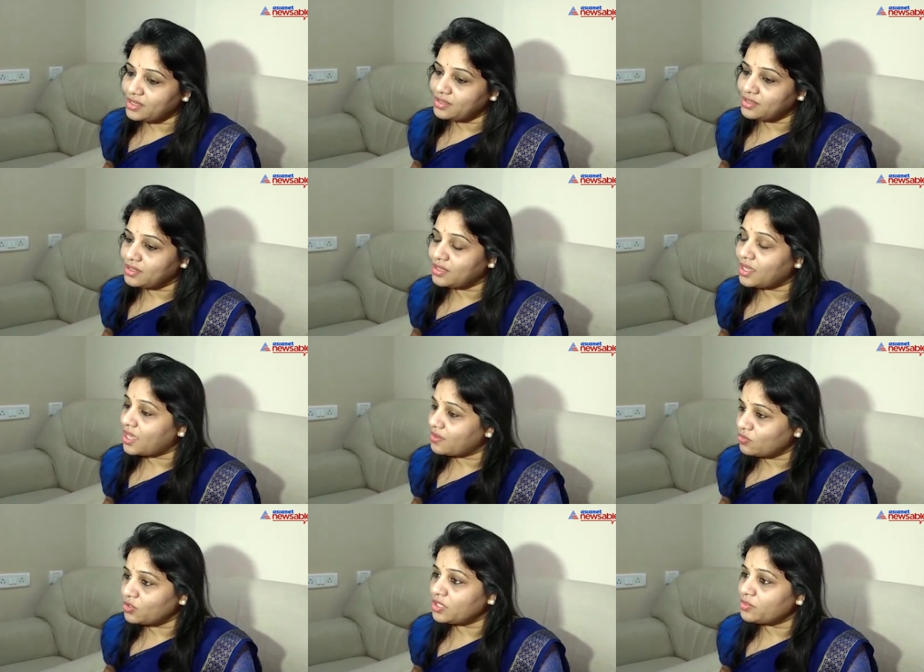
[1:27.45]
and uh, I
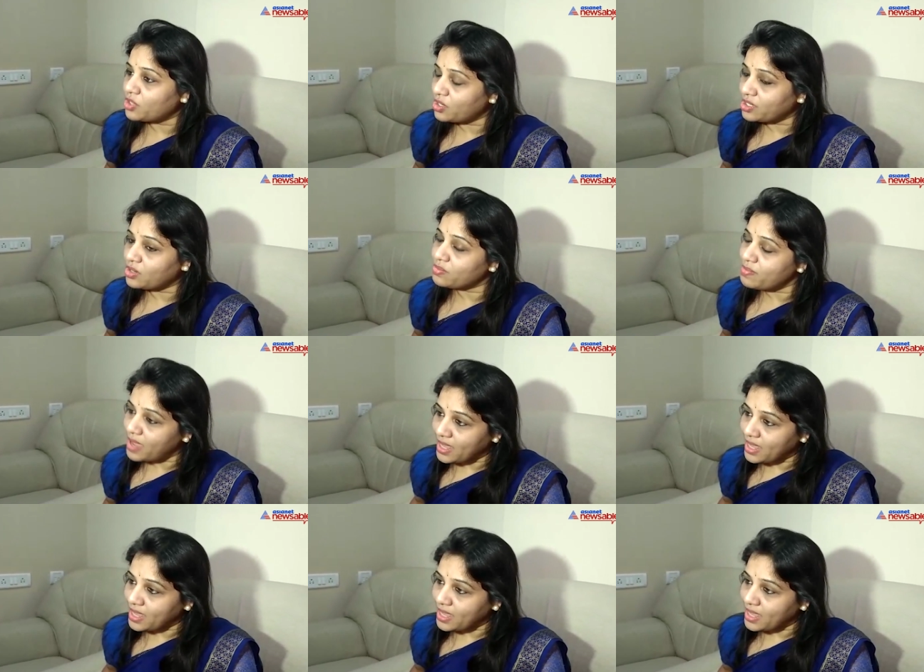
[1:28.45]
have only brought out